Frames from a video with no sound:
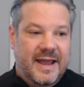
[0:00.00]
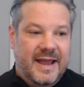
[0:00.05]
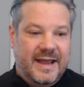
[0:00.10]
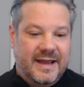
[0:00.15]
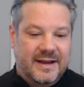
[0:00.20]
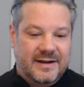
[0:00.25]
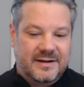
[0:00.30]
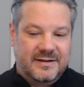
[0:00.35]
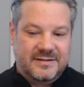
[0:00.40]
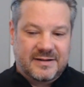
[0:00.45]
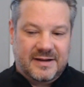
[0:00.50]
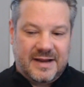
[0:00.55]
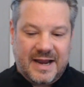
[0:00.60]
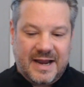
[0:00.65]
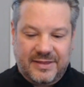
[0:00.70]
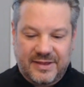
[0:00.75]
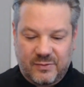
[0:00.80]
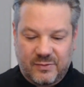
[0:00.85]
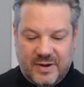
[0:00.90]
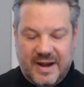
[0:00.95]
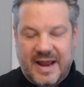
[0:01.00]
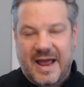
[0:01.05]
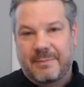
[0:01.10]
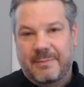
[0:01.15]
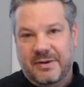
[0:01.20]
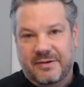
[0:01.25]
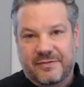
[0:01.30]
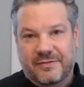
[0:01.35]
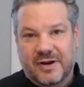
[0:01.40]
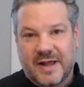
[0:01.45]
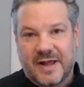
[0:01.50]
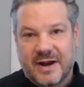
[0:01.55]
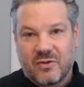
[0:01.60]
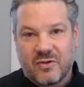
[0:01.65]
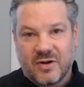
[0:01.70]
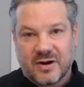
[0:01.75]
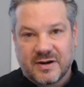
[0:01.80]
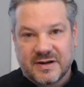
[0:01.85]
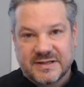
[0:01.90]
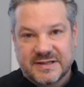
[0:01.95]
And I think what happened for a lot of
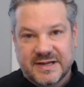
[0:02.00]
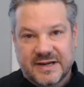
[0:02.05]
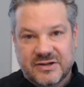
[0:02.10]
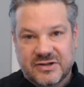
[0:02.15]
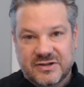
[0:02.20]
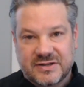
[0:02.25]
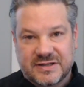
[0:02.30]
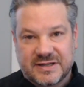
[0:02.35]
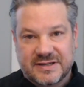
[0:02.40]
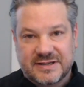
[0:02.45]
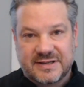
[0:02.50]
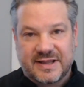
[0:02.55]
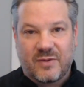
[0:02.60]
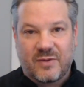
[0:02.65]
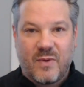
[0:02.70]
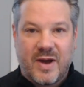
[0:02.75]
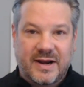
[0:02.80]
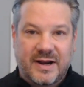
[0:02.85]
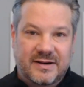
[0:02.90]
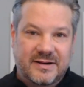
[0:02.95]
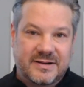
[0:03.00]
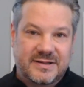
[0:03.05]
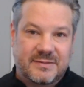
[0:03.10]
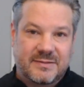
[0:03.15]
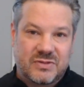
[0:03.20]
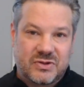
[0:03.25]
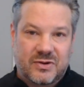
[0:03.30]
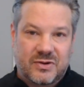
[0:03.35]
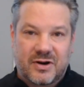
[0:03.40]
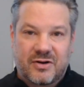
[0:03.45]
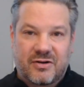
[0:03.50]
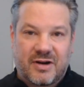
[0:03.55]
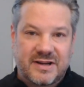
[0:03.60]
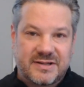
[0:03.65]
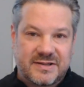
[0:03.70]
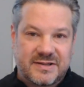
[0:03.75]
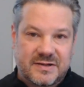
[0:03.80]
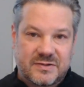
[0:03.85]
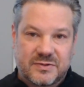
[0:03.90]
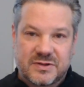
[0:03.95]
organizations is they went into some sort of
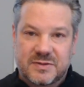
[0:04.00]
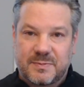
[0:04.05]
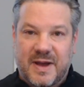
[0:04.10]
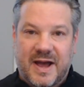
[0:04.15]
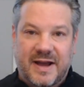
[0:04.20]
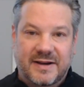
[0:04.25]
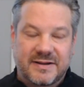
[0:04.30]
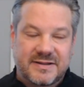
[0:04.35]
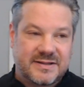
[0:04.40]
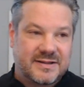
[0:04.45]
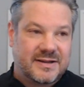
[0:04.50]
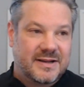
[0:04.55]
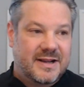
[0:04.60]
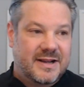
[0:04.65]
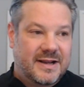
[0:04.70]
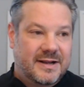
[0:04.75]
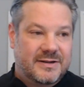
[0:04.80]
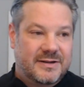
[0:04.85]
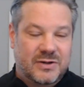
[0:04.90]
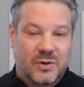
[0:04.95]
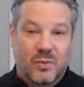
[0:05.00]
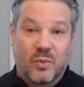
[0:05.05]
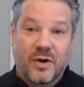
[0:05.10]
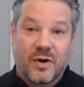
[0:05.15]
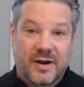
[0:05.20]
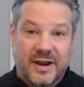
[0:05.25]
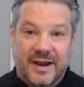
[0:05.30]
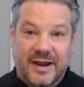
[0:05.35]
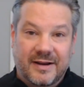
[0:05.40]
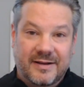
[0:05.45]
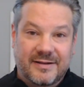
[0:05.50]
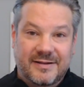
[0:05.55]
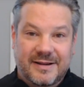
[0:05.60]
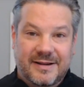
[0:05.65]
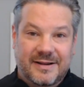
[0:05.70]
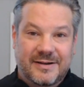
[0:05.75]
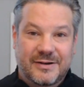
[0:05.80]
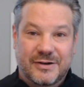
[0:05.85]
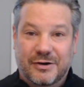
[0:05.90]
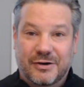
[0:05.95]
crisis response to working
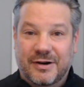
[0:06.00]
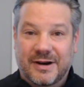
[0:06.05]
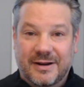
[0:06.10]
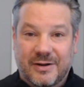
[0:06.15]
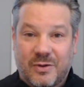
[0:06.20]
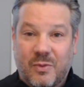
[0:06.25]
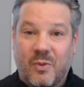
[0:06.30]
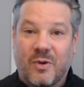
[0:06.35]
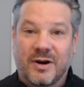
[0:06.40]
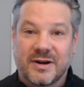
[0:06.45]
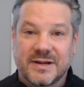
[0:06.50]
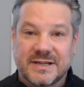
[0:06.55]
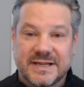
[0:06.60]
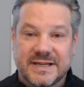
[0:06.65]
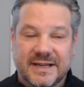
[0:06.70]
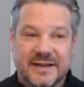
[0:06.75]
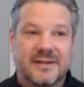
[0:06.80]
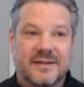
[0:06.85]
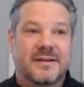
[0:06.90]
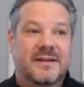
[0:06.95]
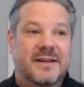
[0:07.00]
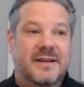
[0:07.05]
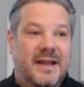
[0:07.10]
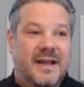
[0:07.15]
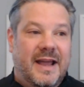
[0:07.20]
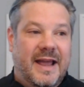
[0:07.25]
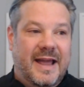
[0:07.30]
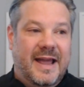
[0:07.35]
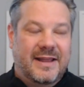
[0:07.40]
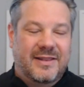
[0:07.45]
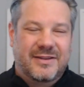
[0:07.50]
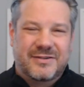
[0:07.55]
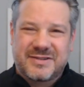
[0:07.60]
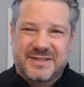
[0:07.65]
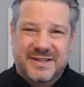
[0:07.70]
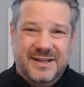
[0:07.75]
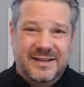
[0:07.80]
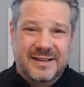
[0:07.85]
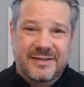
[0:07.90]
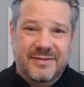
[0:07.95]
during quarantine and they're
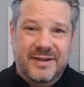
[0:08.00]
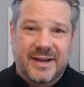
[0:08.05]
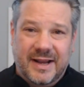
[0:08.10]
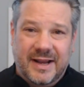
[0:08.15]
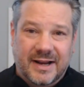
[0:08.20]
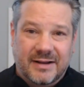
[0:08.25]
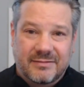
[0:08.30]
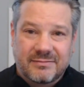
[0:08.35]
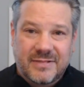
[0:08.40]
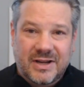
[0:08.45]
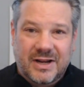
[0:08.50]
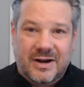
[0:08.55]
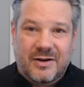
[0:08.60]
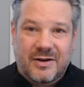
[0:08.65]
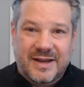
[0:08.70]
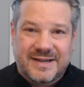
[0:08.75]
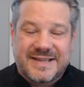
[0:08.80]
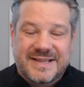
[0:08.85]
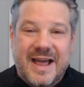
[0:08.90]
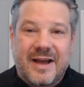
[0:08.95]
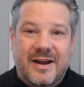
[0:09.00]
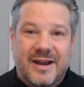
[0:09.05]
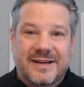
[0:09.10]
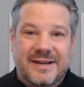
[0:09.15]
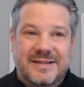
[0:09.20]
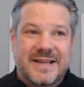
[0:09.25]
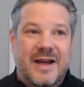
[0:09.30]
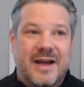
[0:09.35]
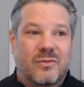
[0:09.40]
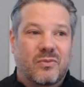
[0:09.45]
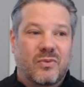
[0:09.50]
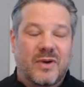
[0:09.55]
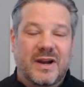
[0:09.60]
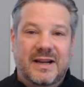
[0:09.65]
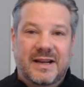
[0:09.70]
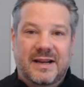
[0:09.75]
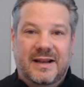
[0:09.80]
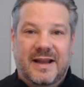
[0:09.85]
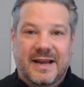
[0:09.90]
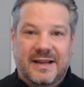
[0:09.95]
still living in it you know it's not it's not
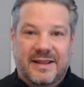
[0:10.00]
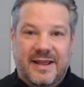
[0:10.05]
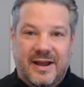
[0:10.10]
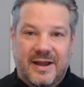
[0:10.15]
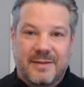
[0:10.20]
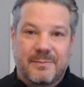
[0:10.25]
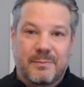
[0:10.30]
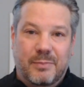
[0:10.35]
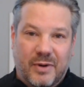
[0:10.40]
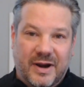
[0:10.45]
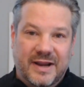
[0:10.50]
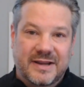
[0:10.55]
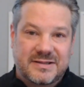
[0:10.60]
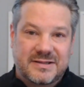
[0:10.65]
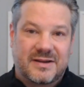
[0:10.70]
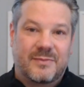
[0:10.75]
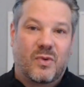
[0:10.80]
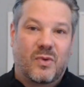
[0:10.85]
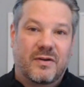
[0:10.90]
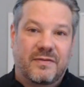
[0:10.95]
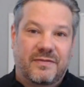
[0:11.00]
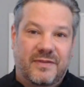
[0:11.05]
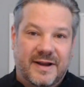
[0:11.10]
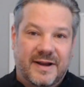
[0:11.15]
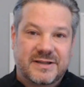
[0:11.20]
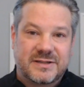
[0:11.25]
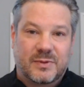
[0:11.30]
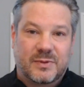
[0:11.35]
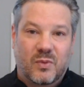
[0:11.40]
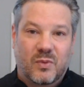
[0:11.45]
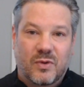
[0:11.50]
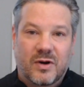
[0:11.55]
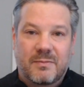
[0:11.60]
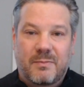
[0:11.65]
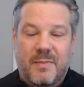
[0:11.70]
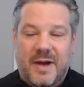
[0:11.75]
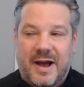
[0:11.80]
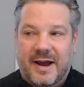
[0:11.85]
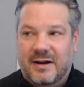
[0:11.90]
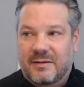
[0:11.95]
really like they embraced a more flexible
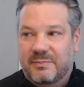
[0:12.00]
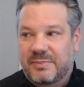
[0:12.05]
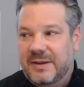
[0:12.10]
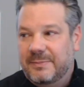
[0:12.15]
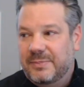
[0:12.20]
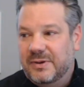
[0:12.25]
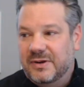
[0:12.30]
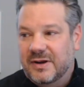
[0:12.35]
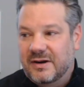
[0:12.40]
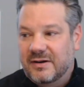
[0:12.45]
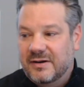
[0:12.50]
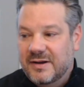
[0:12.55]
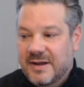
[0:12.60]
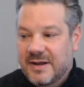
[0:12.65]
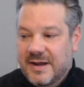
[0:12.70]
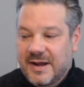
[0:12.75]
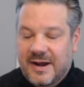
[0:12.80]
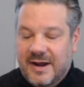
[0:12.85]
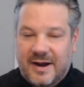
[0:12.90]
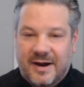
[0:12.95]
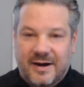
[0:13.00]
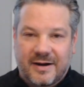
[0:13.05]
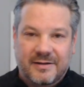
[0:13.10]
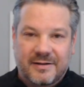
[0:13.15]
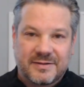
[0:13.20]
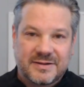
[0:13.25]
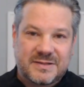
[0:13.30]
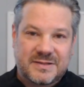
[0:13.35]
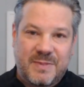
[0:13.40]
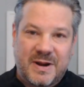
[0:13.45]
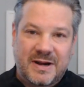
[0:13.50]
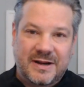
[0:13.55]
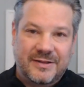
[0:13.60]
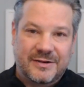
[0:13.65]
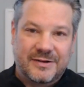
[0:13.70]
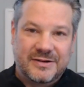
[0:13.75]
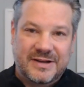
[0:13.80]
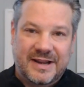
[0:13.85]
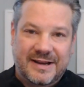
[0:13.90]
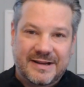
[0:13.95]
work model people are are spending
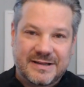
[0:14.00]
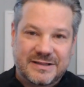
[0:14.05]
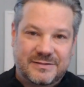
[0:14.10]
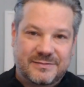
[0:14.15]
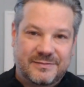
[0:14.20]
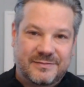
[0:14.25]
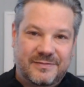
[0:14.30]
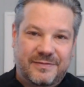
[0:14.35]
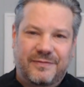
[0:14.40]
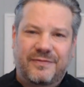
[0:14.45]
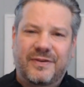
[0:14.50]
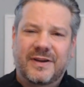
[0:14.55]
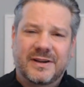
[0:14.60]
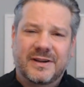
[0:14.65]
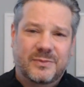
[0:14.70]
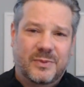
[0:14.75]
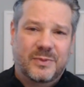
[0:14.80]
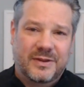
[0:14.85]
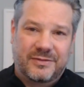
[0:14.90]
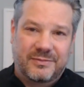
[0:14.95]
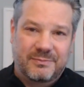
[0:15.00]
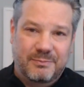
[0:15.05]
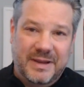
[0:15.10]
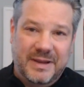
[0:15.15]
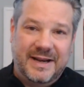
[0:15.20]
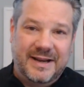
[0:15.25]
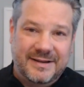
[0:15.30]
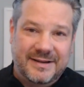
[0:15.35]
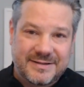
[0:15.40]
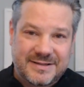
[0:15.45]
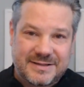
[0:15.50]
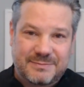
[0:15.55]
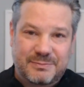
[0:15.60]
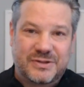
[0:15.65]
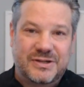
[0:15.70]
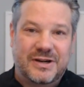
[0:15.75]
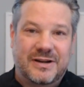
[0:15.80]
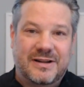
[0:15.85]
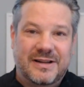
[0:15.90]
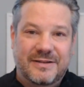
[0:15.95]
their days filled with meetings
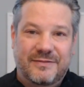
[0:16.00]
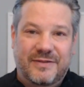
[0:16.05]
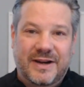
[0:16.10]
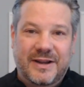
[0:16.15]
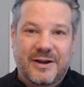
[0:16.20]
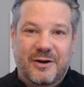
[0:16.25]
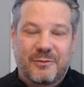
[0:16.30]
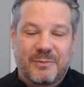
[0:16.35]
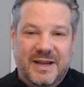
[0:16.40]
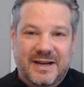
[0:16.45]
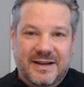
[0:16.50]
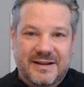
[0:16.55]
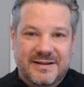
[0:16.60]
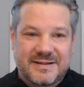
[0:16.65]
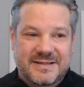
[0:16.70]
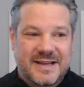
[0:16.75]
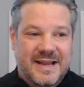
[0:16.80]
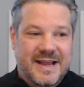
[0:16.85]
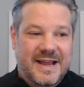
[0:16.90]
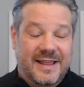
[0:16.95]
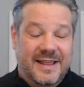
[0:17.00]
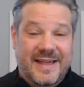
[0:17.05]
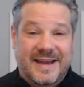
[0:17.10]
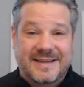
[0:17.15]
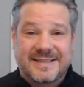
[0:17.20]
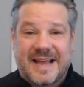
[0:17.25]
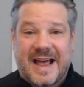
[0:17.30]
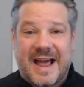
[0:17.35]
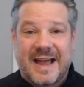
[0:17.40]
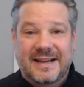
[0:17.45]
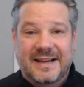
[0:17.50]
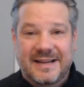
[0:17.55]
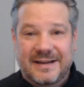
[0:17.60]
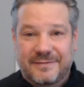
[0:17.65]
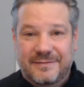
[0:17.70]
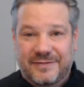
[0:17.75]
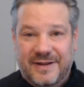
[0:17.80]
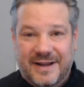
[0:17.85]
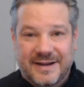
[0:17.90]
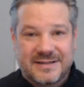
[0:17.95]
particularly video meetings that's highly
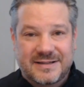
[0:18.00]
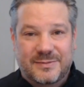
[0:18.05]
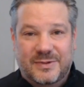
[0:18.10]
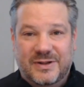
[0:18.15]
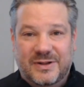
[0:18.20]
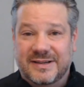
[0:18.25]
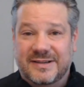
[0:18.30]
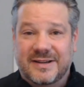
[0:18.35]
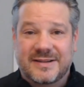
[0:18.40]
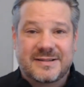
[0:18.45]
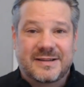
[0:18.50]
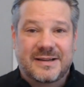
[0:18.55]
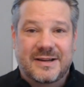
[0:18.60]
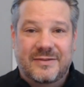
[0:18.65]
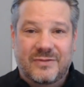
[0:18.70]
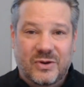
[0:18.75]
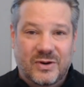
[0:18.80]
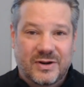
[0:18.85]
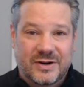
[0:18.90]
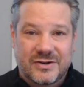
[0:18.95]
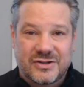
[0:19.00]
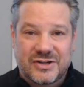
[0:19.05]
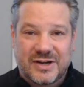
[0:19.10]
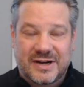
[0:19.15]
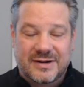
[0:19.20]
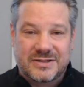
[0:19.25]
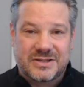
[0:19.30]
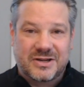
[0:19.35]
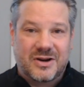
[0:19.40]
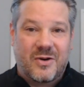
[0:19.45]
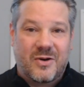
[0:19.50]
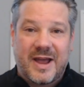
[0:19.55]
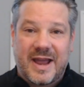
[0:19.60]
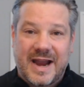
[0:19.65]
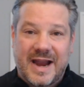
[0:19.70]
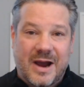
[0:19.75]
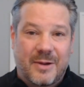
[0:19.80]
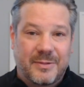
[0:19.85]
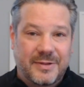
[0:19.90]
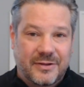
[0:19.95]
inflexible it doesn't give you a good chance to go
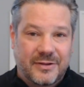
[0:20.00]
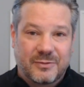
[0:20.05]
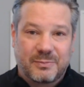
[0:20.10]
hang out with other